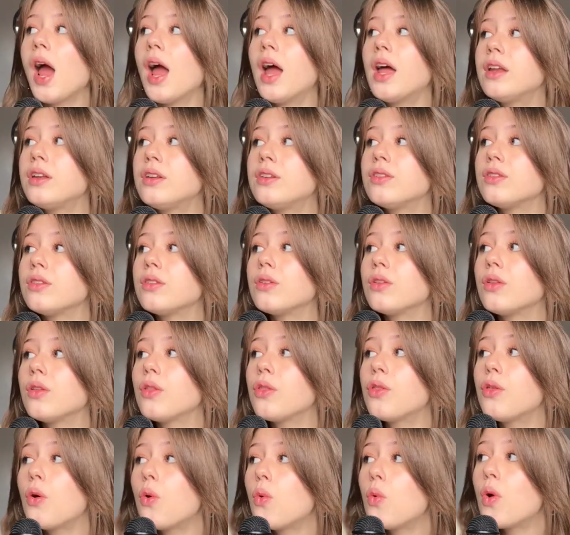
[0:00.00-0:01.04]
And
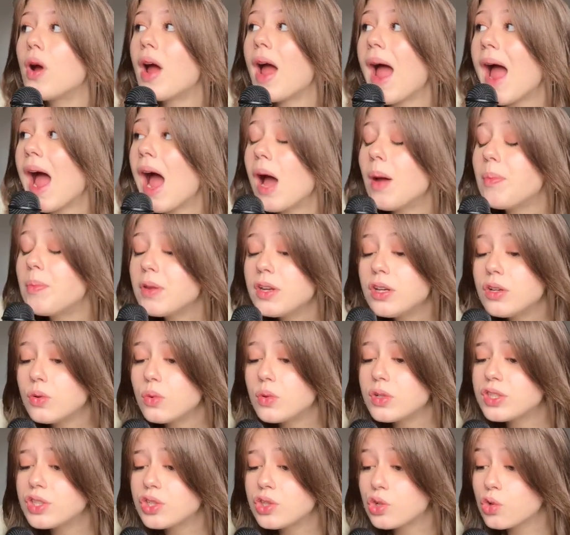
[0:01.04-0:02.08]
though what happened
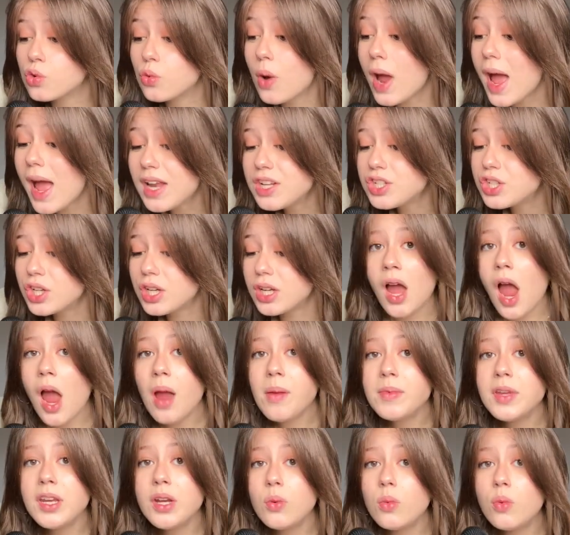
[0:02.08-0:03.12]
was tragic, I
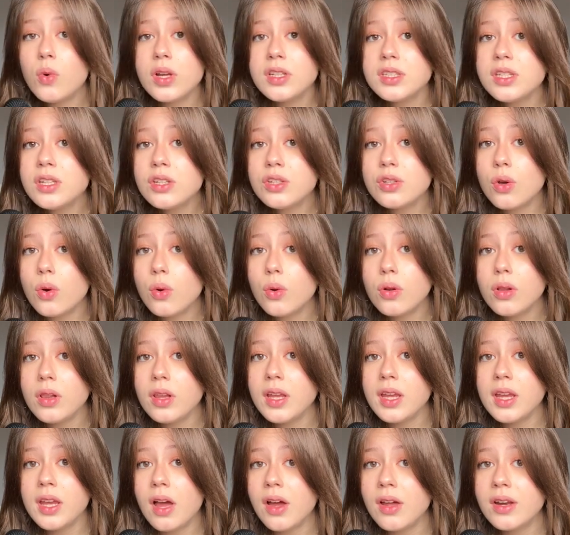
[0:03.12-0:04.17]
mean, it wasn't
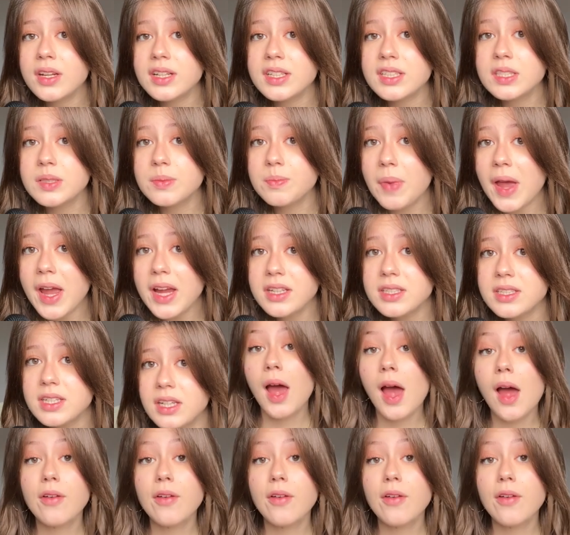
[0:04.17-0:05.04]
totally unexpected.